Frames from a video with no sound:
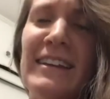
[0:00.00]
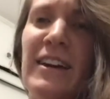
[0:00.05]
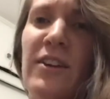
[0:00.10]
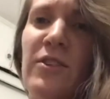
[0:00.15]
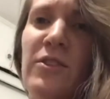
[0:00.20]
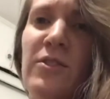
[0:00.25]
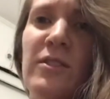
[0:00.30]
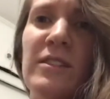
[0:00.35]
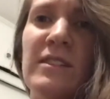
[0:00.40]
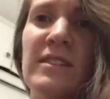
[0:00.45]
Like
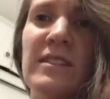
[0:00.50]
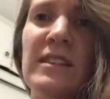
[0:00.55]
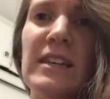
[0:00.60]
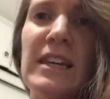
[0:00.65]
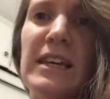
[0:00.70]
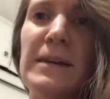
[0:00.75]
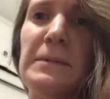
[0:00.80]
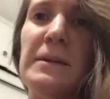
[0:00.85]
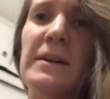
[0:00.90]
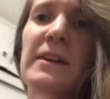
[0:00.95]
I'd go to
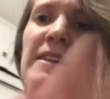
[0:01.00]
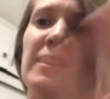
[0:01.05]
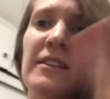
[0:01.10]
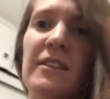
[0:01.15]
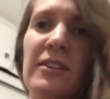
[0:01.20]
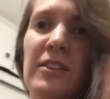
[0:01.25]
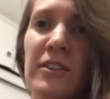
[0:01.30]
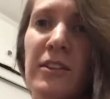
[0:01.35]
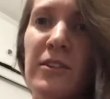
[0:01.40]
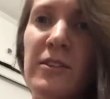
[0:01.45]
sleep,
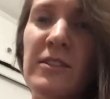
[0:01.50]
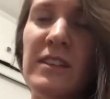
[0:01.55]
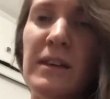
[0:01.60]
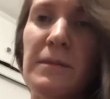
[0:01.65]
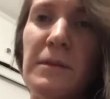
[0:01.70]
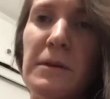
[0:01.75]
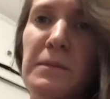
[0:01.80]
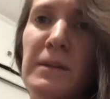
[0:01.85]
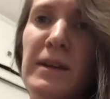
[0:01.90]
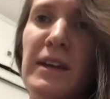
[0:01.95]
they'd close
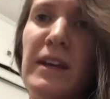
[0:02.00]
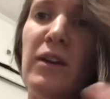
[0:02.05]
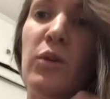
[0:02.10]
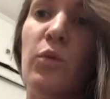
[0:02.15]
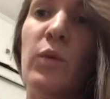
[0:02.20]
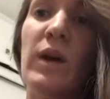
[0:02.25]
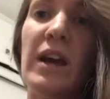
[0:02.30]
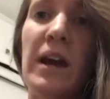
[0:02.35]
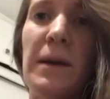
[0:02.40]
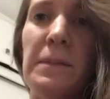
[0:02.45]
up on me, I'd
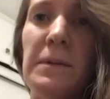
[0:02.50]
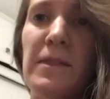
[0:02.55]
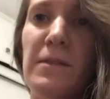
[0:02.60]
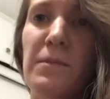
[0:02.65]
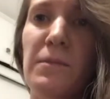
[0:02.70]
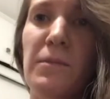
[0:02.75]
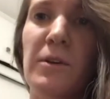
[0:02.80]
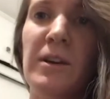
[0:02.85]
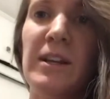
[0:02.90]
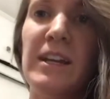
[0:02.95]
wake up in
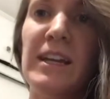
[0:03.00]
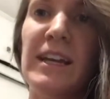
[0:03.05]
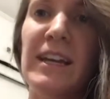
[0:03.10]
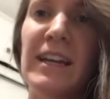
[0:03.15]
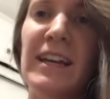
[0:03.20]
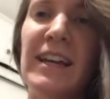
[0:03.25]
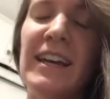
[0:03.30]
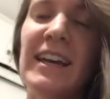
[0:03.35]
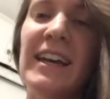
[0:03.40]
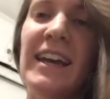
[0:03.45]
the
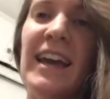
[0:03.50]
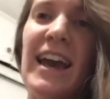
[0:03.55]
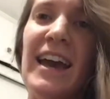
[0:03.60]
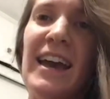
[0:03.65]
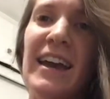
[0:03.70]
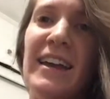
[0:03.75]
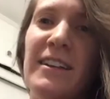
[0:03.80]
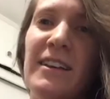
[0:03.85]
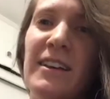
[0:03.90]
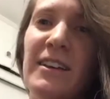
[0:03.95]
morning,
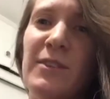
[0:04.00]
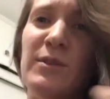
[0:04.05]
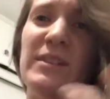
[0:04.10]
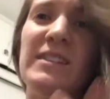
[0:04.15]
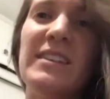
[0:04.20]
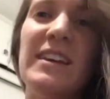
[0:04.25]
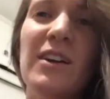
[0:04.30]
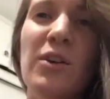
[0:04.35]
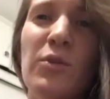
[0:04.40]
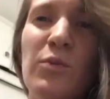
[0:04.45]
and it
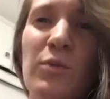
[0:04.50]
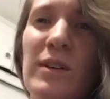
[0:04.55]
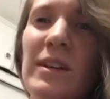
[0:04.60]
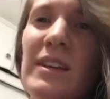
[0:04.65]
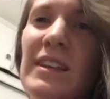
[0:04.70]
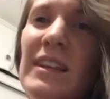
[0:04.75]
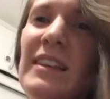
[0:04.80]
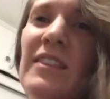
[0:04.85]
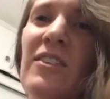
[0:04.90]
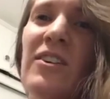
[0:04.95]
would take a
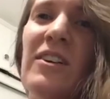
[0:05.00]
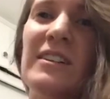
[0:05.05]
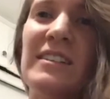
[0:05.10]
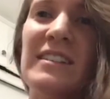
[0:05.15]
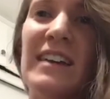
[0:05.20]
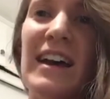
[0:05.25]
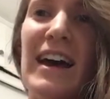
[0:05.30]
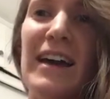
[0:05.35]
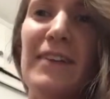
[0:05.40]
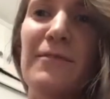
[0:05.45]
really long
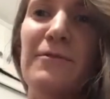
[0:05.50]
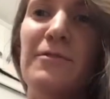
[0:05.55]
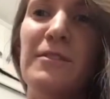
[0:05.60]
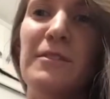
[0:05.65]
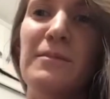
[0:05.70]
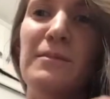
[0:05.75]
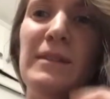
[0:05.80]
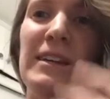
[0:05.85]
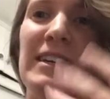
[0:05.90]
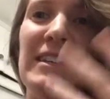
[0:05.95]
time
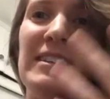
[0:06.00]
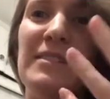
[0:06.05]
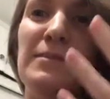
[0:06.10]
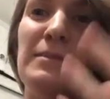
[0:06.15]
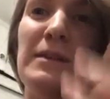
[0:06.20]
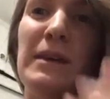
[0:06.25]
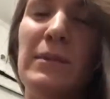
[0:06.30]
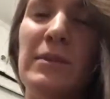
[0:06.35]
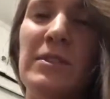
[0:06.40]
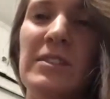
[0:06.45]
for me to
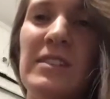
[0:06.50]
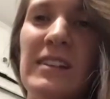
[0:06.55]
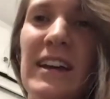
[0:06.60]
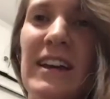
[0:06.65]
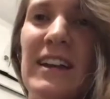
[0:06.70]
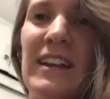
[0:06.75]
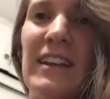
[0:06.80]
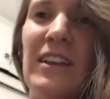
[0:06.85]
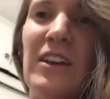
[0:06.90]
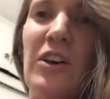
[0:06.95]
be able to
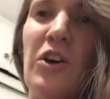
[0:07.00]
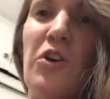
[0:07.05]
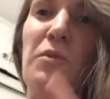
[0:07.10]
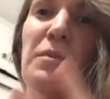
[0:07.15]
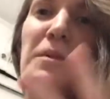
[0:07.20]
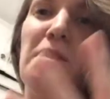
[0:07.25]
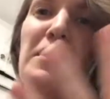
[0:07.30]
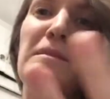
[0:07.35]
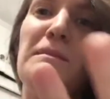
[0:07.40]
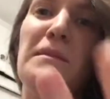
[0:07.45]
kind of like
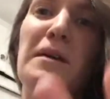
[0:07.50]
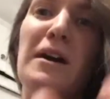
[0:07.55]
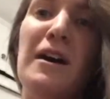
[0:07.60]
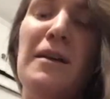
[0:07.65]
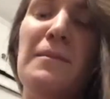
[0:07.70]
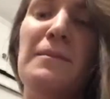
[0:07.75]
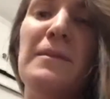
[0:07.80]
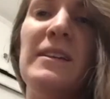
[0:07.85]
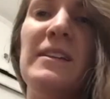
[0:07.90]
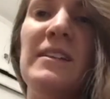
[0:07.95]
open them
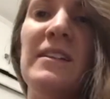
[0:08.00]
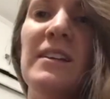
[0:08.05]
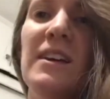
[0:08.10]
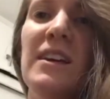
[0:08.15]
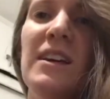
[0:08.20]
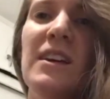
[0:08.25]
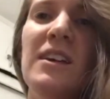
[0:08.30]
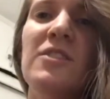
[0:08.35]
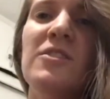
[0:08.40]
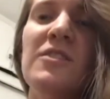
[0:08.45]
up. And,
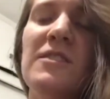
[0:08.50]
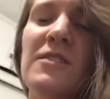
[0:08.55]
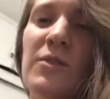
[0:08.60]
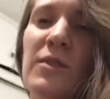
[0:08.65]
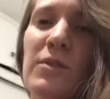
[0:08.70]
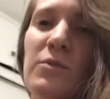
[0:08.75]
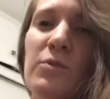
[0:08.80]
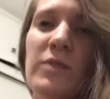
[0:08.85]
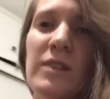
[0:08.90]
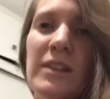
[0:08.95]
you know, so
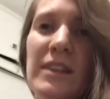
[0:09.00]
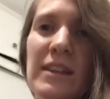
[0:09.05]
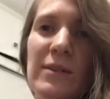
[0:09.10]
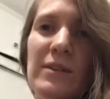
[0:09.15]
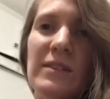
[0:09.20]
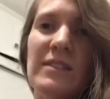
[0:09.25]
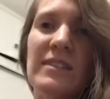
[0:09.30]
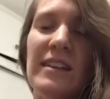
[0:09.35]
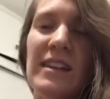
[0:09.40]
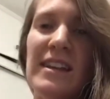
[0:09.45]
it really
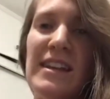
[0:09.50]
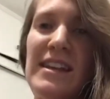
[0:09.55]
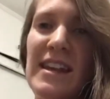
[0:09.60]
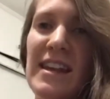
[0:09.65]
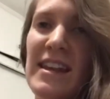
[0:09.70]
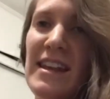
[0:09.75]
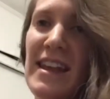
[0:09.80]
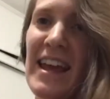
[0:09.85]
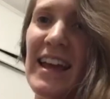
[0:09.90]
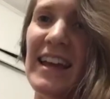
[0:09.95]
was
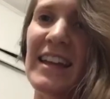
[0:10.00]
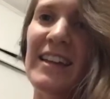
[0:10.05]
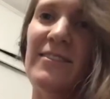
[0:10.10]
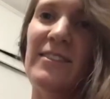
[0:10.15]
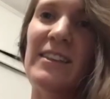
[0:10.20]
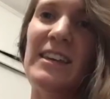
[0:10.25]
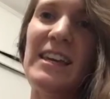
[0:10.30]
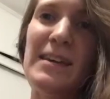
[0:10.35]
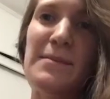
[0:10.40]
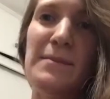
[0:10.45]

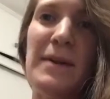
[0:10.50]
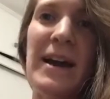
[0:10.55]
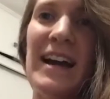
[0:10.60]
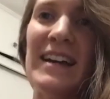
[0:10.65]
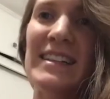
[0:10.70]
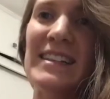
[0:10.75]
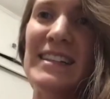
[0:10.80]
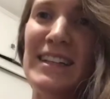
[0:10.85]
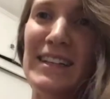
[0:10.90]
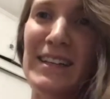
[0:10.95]
negatively
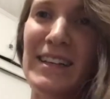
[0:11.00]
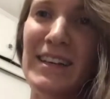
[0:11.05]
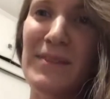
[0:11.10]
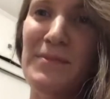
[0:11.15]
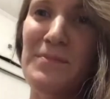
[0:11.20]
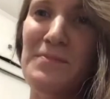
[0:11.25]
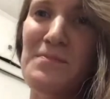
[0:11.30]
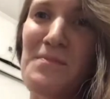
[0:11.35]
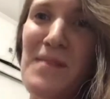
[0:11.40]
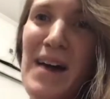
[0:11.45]

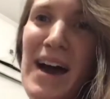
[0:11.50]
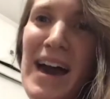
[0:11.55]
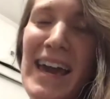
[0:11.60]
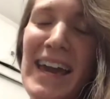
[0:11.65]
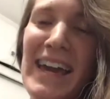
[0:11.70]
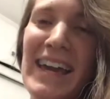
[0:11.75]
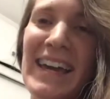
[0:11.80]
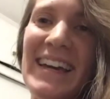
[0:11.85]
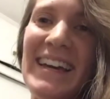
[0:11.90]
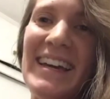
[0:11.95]
impacting
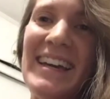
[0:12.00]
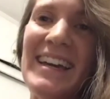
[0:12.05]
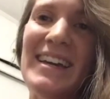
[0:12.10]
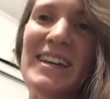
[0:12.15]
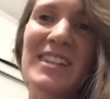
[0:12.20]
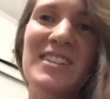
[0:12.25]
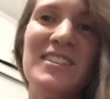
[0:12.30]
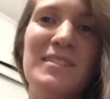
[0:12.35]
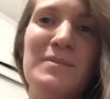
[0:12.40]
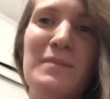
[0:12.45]
my
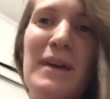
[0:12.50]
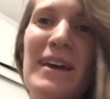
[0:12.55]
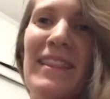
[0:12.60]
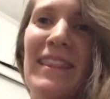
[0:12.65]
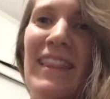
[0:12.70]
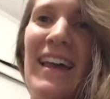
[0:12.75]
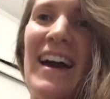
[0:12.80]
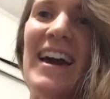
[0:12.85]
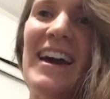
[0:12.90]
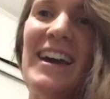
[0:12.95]
just my
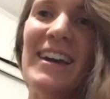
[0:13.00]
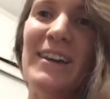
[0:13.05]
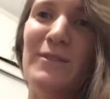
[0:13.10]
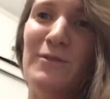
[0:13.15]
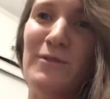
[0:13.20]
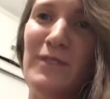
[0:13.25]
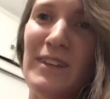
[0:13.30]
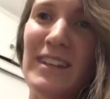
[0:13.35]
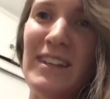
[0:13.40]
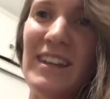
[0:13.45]

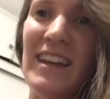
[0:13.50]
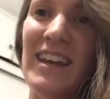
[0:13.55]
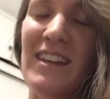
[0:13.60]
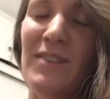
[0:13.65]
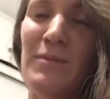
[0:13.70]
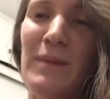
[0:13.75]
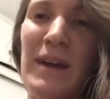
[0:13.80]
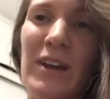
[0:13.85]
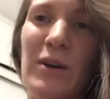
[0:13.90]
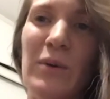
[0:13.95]
life and,
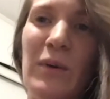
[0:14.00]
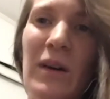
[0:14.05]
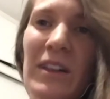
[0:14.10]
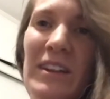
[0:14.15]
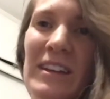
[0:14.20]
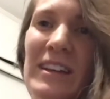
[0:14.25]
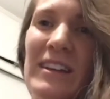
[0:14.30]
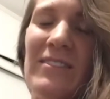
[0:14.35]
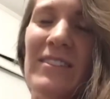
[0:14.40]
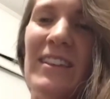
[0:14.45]
and my
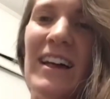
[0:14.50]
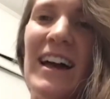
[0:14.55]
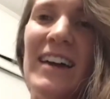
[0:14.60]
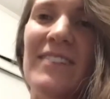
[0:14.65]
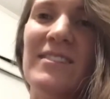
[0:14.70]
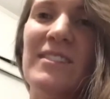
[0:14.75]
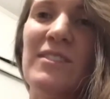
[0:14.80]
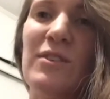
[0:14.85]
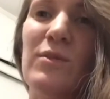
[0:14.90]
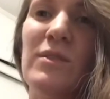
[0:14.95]
quality of
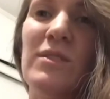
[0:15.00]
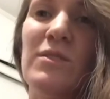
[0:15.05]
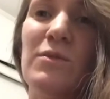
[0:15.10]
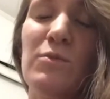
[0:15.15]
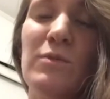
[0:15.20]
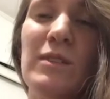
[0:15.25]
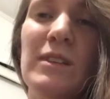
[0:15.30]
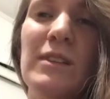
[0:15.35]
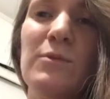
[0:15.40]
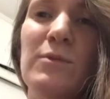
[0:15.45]
life. So it was a
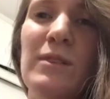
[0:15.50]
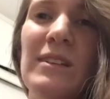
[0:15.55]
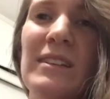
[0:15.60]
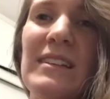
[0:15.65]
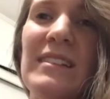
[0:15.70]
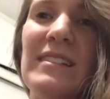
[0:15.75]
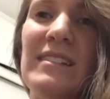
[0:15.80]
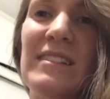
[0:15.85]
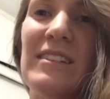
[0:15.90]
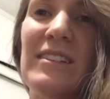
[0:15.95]
really,
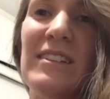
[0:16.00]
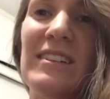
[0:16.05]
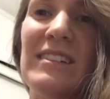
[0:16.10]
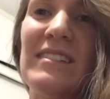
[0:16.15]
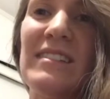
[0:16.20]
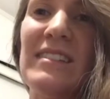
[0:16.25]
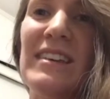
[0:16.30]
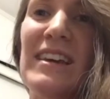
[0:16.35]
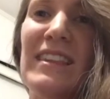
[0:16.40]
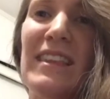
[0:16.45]
really
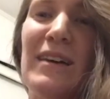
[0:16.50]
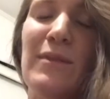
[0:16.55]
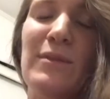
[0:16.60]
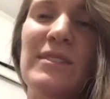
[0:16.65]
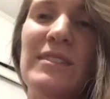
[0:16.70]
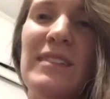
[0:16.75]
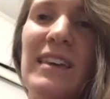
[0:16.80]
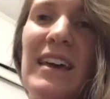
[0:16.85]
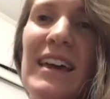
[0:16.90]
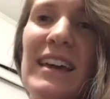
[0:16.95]
serious thing. That
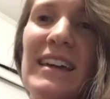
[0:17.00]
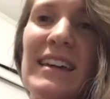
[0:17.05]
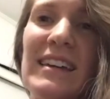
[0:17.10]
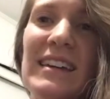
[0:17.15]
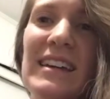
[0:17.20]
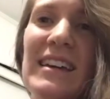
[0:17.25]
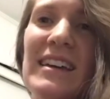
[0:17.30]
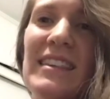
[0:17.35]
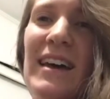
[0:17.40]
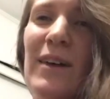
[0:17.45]
was like,
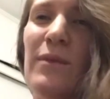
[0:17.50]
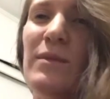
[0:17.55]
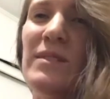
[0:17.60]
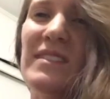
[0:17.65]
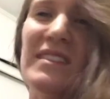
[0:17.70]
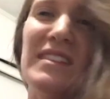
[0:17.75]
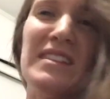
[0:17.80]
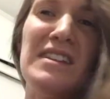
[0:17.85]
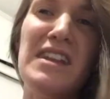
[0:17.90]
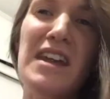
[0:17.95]
that
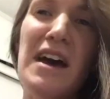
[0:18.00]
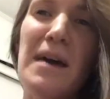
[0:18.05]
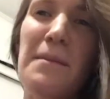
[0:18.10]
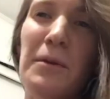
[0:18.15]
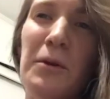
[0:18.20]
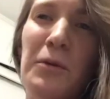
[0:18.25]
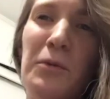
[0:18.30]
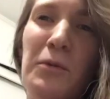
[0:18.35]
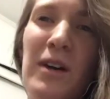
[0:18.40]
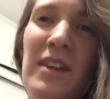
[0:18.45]
was the
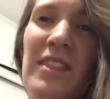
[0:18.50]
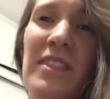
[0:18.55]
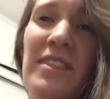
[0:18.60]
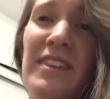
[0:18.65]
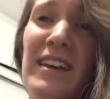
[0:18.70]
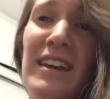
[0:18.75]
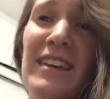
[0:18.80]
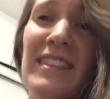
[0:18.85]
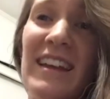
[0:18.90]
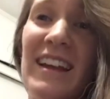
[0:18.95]
number one
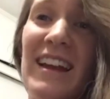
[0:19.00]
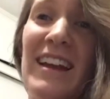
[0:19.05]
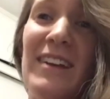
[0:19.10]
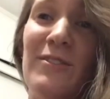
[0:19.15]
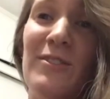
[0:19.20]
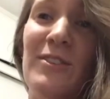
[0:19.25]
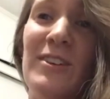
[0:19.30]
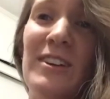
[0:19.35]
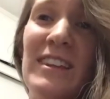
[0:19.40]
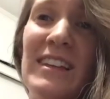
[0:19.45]
thing that I
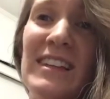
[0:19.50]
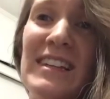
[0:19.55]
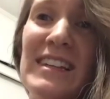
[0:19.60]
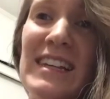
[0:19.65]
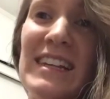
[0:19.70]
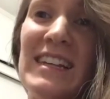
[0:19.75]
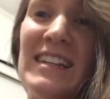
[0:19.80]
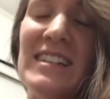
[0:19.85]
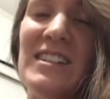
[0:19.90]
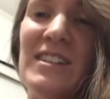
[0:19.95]
really
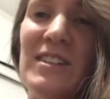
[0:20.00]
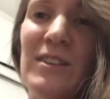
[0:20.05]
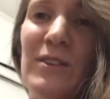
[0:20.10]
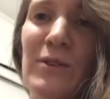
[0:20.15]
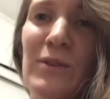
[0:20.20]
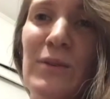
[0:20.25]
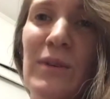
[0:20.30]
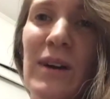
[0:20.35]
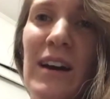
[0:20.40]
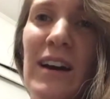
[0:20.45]
needed
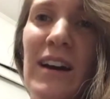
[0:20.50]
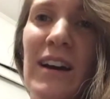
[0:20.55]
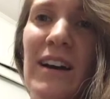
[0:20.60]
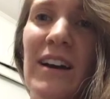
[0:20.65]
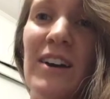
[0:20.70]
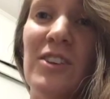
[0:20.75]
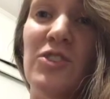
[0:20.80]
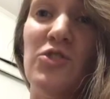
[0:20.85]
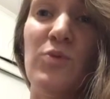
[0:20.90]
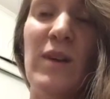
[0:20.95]
to
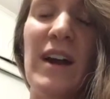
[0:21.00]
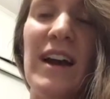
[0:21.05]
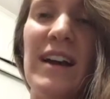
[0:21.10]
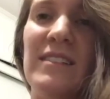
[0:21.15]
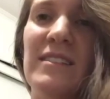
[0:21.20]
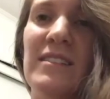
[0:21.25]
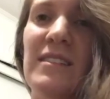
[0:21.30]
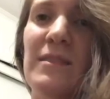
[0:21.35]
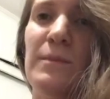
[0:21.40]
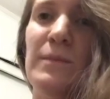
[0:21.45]
uh,
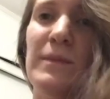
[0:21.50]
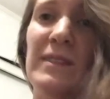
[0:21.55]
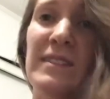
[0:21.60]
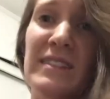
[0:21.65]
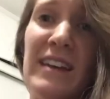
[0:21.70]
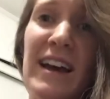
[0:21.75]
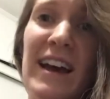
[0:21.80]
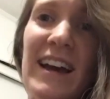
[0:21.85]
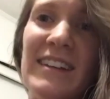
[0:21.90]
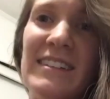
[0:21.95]
address,
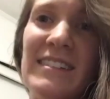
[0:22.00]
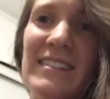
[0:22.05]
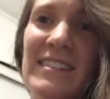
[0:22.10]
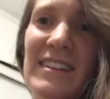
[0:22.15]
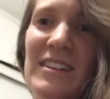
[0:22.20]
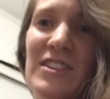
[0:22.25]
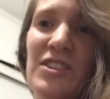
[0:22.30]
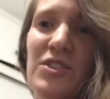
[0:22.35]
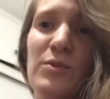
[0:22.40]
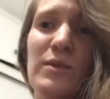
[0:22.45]
besides
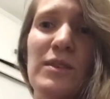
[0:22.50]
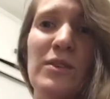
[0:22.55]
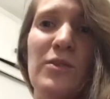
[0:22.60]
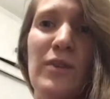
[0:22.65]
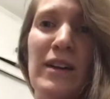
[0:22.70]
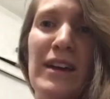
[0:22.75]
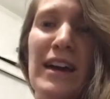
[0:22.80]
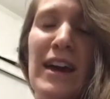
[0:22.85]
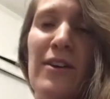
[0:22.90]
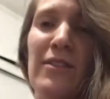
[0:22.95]
the issue with
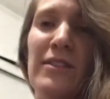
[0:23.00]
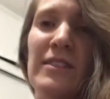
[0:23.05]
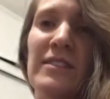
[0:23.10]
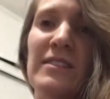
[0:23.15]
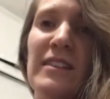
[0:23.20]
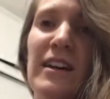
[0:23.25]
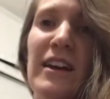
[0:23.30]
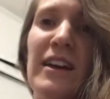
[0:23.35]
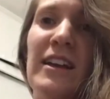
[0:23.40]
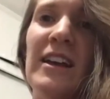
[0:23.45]
going out in the
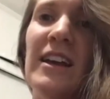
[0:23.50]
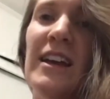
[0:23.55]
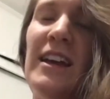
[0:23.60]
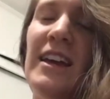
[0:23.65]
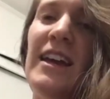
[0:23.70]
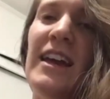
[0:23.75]
sun.